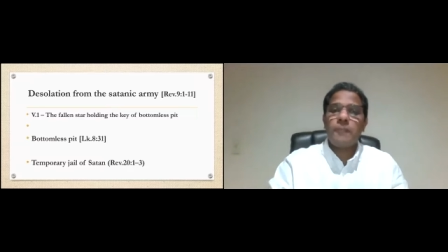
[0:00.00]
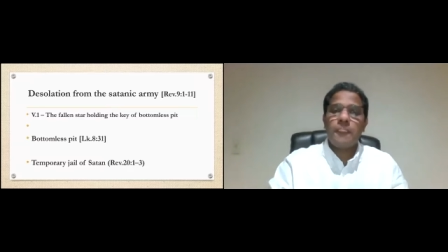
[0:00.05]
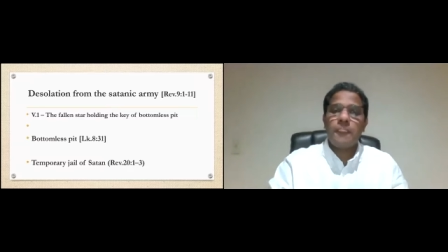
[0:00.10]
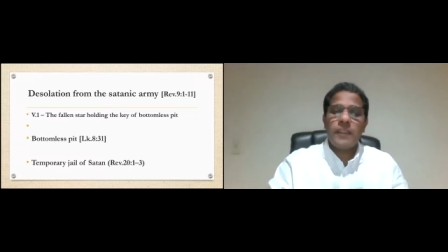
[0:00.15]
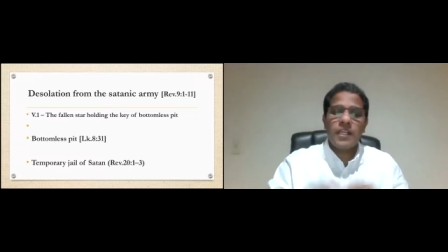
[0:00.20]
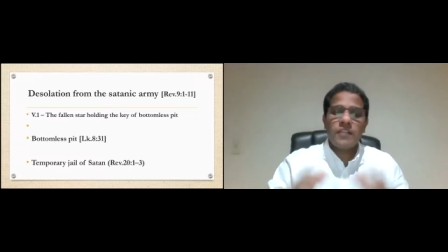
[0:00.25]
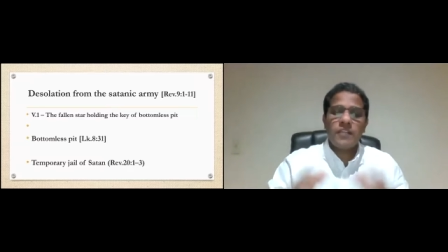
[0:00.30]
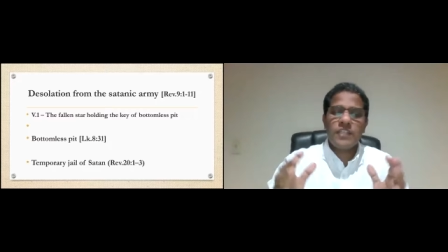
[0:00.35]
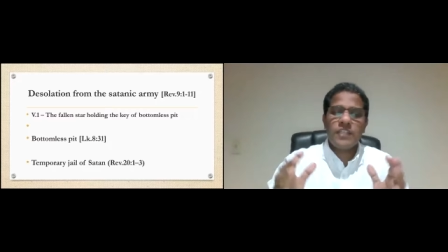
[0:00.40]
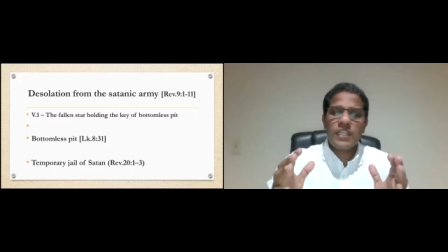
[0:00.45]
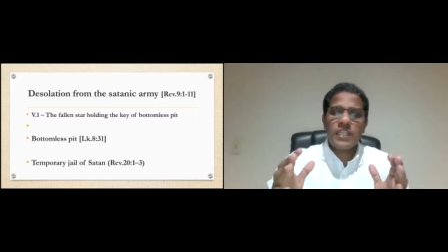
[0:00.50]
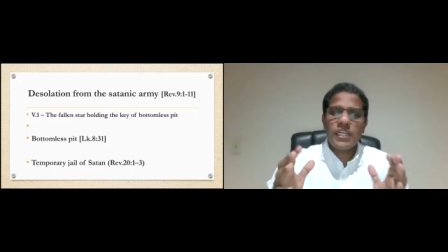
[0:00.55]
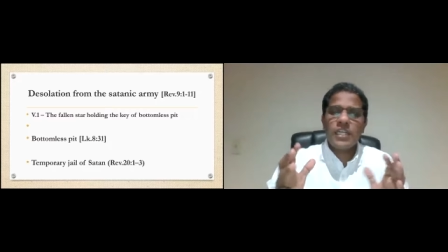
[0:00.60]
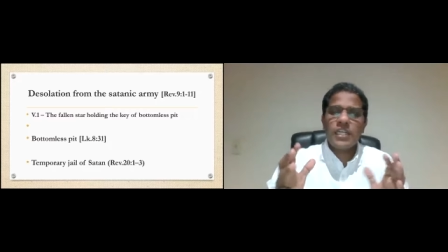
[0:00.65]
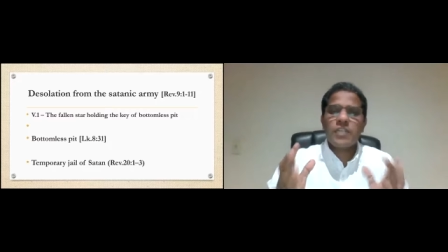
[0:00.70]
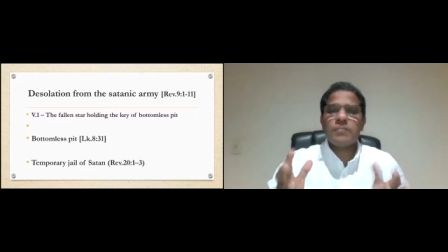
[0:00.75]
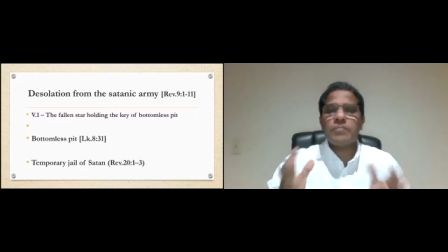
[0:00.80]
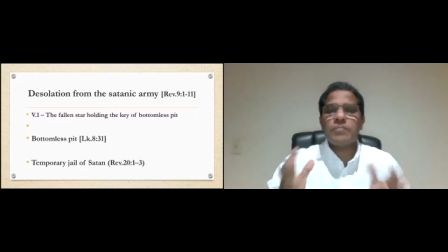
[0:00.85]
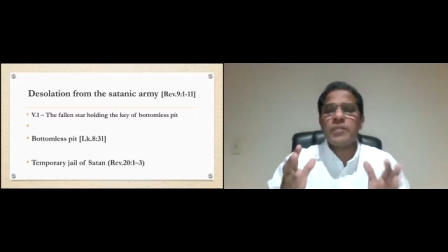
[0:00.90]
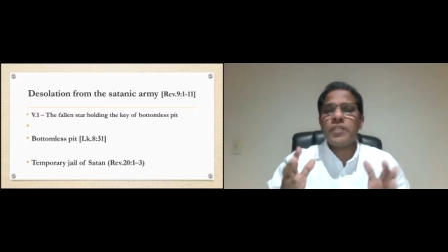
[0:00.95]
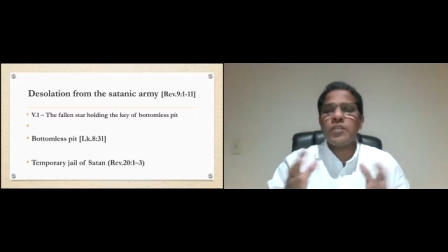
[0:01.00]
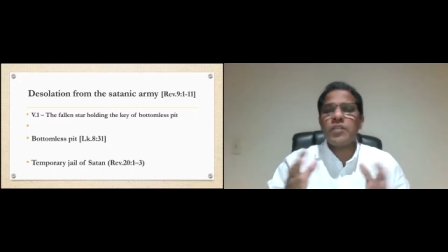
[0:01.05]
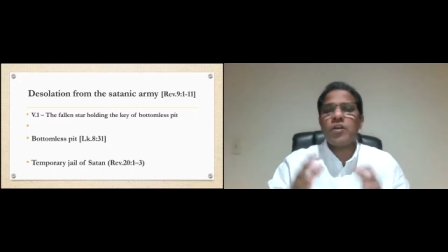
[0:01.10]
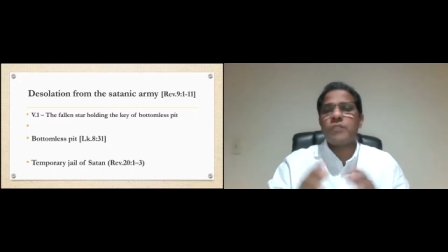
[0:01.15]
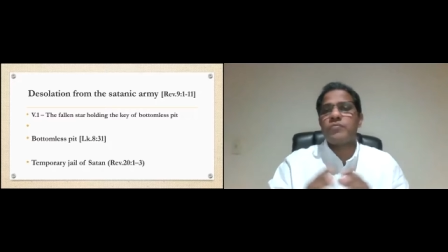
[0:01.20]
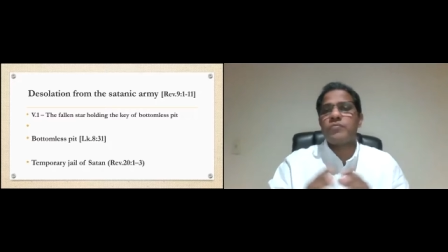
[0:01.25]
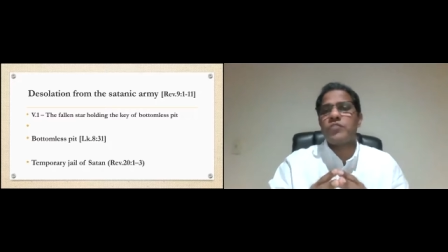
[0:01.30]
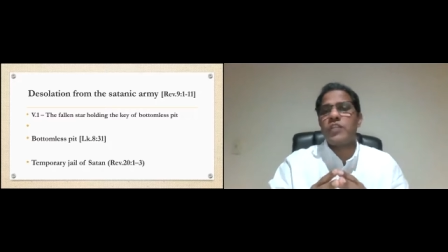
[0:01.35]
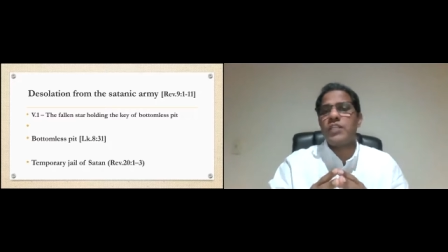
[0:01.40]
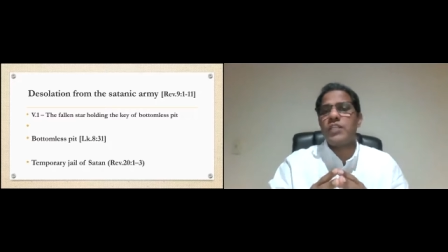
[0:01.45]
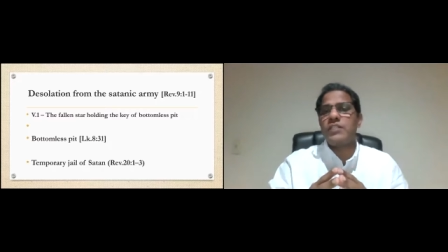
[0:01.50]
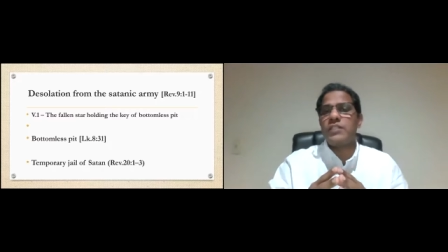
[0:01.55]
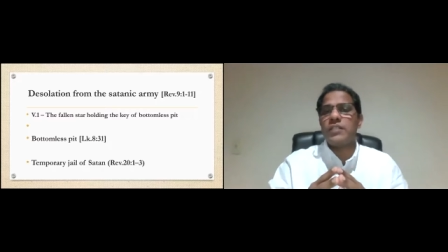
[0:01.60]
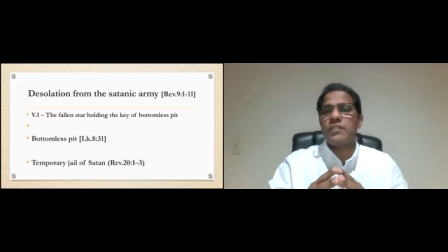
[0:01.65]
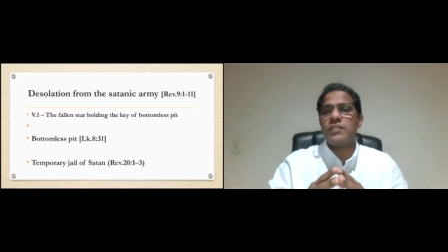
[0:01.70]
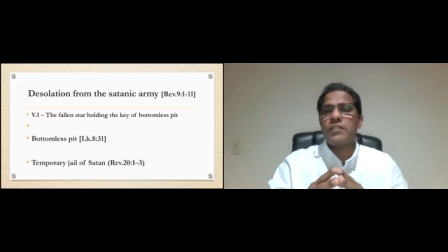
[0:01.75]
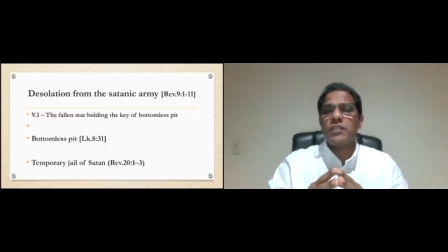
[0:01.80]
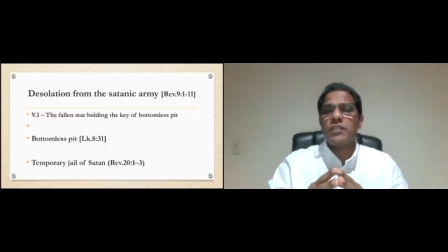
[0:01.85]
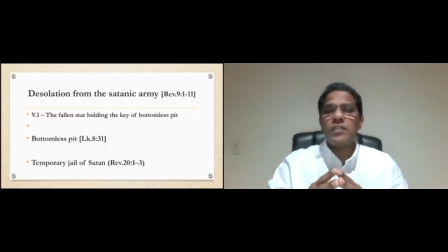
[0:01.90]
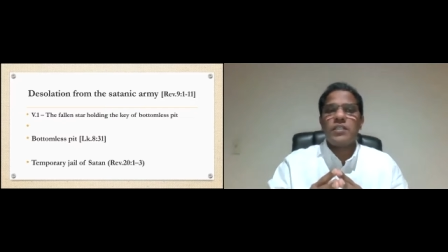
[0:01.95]
there is an army of
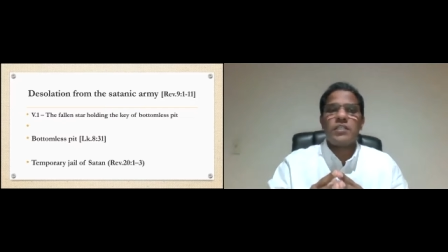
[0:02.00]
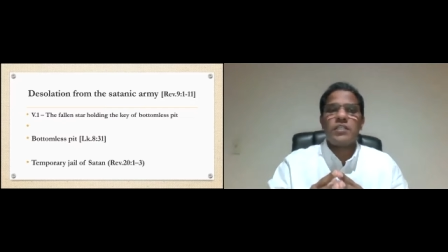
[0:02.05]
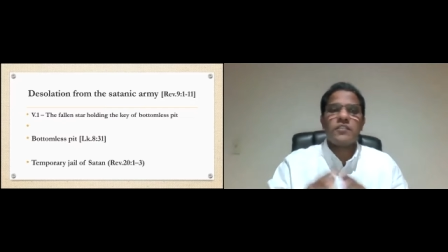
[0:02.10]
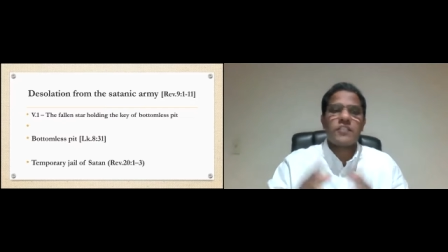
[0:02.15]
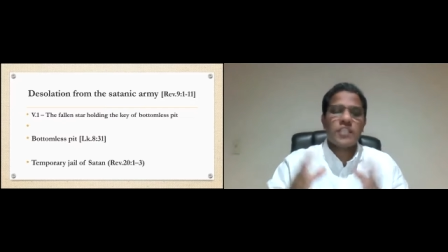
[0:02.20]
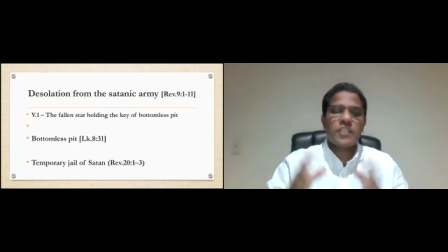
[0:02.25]
Satan is